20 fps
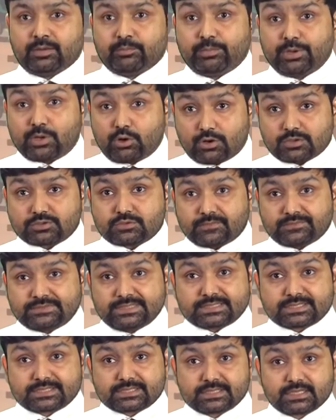Because of
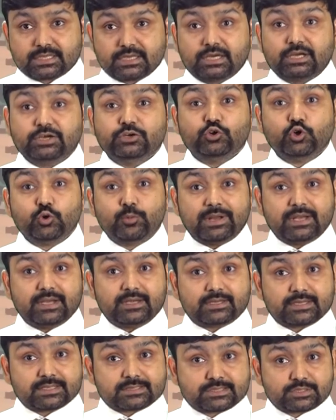this, human
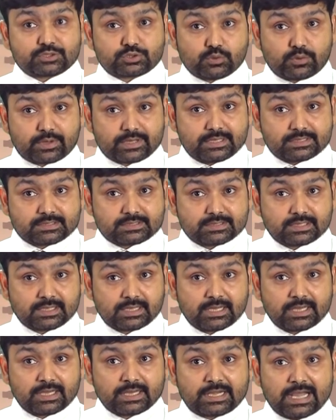interest stories
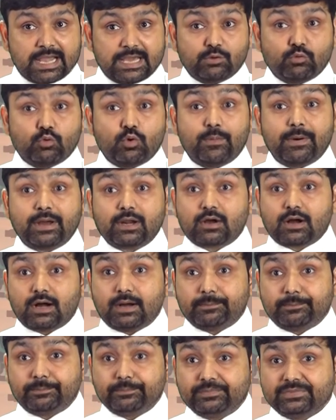can
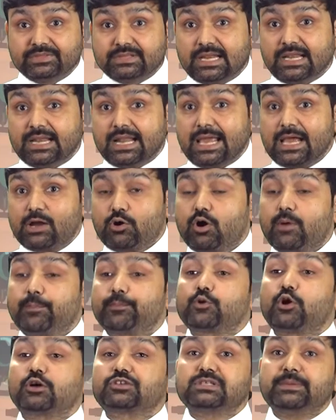overcome the lack of
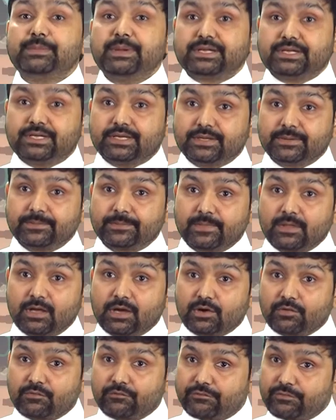proximity.
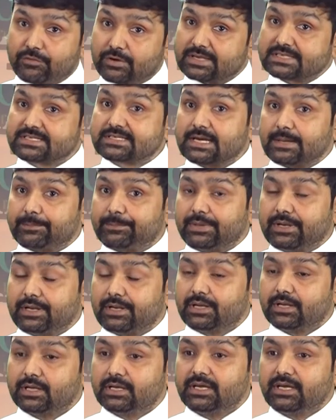For example,
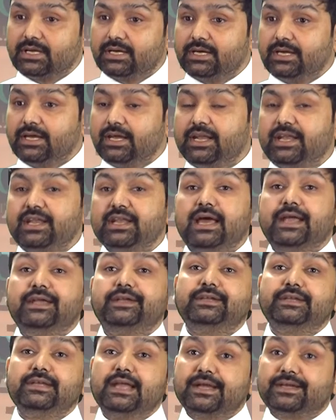in
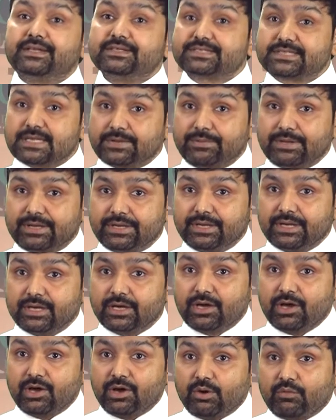1987,
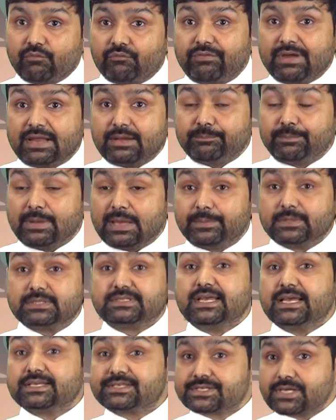when baby
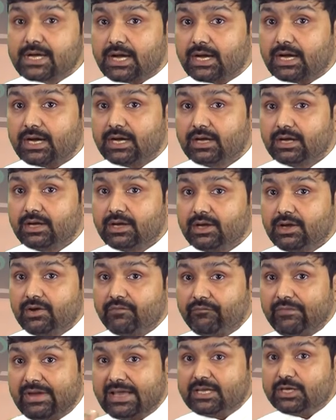Jessica
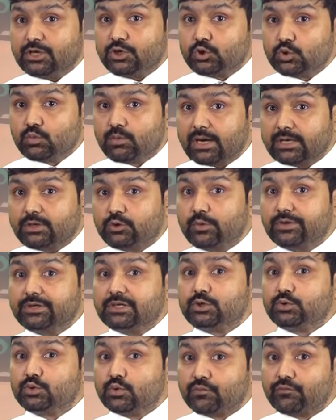fell into a
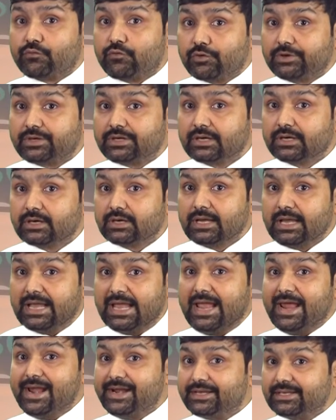22-foot,
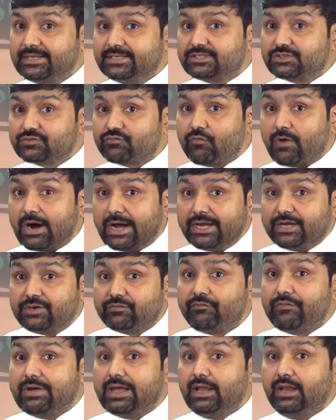8-inch wide
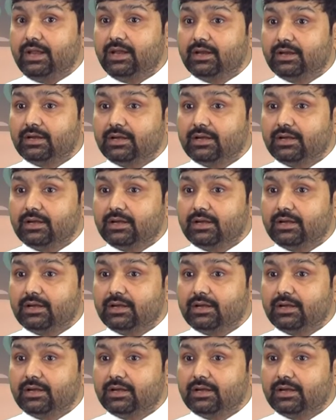well,